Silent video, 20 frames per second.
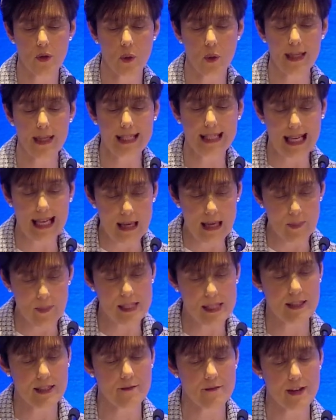in
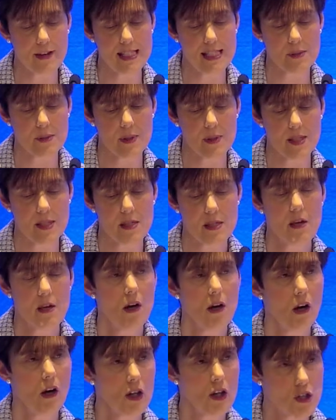capital investment
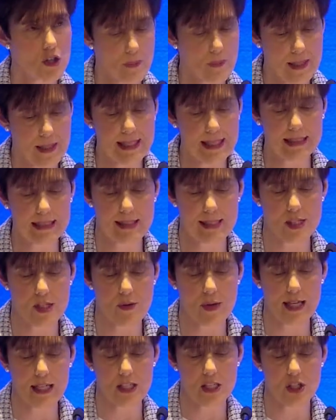underpinning the
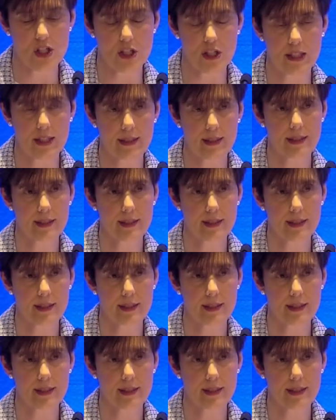strategy,